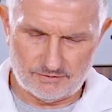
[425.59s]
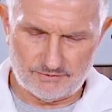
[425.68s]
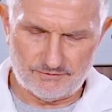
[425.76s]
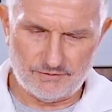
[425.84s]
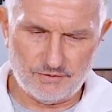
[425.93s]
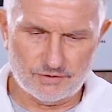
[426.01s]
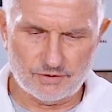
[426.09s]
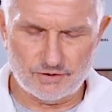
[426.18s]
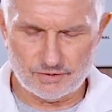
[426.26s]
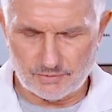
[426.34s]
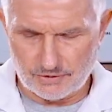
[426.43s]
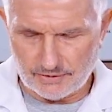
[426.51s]
few
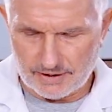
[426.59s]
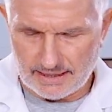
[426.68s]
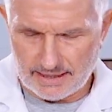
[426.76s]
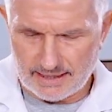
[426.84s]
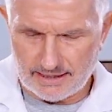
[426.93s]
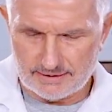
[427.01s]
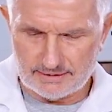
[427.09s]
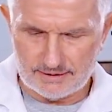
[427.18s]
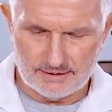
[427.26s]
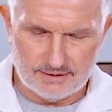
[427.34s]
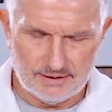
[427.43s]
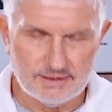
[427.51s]
turns with your hand,
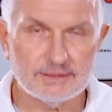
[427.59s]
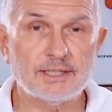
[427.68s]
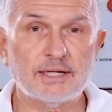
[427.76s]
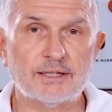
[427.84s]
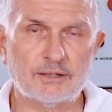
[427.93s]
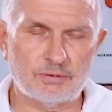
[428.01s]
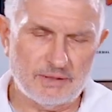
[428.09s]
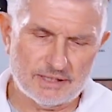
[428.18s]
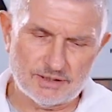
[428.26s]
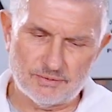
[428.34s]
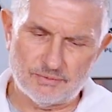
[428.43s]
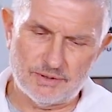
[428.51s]
take the
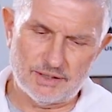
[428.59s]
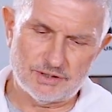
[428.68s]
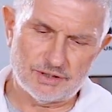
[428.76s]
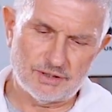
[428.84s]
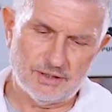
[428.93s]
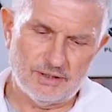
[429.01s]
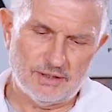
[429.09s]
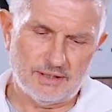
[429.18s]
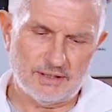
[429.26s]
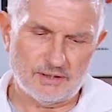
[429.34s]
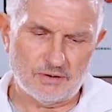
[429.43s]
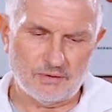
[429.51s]
crescent wrench
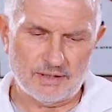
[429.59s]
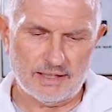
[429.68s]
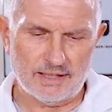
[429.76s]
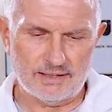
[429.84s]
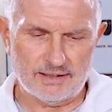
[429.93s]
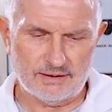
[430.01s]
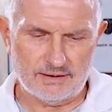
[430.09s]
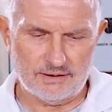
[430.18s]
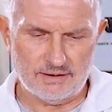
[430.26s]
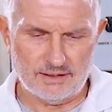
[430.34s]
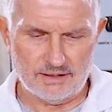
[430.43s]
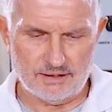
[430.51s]
and go ahead and
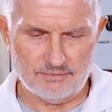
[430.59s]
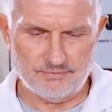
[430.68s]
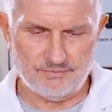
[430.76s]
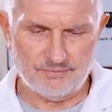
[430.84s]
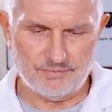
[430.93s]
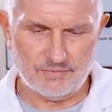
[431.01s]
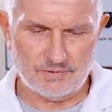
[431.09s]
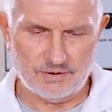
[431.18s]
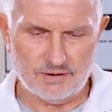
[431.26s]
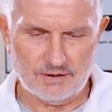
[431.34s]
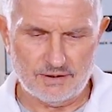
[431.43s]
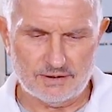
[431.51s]

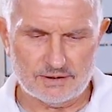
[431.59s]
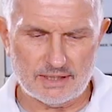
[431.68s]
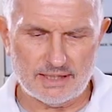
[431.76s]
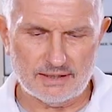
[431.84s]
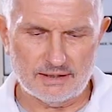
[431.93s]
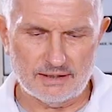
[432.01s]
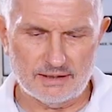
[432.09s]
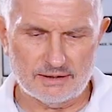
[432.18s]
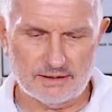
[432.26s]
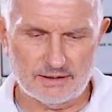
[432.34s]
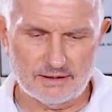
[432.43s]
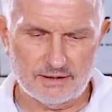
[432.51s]
tighten
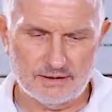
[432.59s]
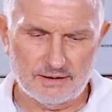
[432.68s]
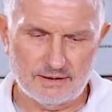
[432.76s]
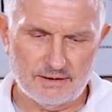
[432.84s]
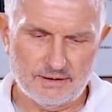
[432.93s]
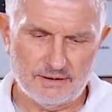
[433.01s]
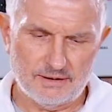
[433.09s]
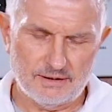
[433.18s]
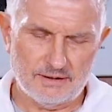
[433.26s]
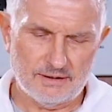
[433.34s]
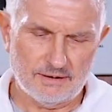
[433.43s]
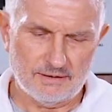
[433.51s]
it.
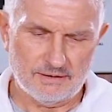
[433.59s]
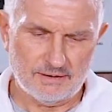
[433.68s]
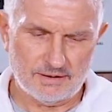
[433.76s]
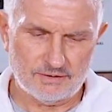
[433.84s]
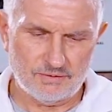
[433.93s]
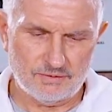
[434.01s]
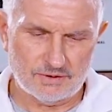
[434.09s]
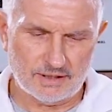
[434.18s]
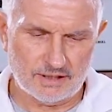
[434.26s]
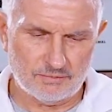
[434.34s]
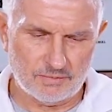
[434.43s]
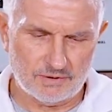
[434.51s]
Not too
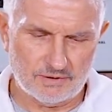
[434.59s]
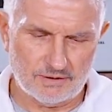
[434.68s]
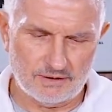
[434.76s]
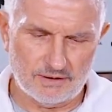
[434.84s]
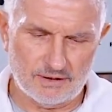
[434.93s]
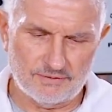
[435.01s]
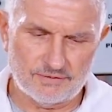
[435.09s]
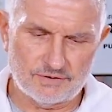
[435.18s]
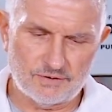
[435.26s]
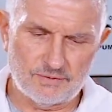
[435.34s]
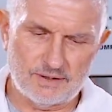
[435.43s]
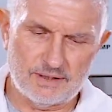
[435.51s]
tight, but enough
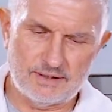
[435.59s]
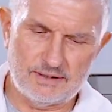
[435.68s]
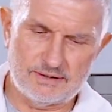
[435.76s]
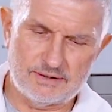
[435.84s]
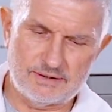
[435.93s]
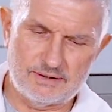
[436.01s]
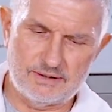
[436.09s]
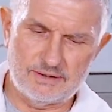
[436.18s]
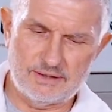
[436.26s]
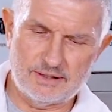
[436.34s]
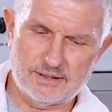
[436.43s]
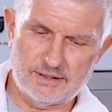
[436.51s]
so that it's
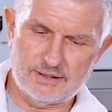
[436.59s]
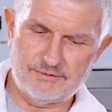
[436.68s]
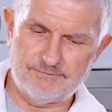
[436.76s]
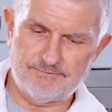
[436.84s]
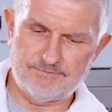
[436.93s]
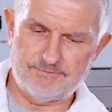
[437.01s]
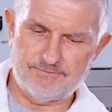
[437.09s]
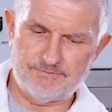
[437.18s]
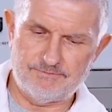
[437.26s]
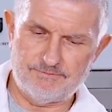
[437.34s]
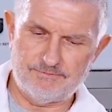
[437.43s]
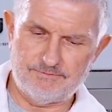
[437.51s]
snugly
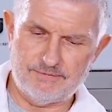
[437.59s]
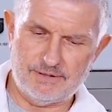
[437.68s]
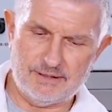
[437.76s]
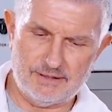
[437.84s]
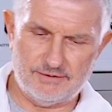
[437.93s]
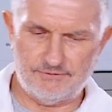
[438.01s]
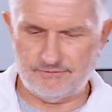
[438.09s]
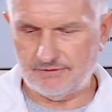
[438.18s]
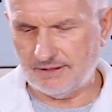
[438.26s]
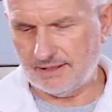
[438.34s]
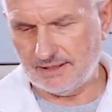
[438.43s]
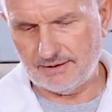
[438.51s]

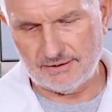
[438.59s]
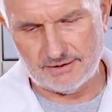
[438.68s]
fitting in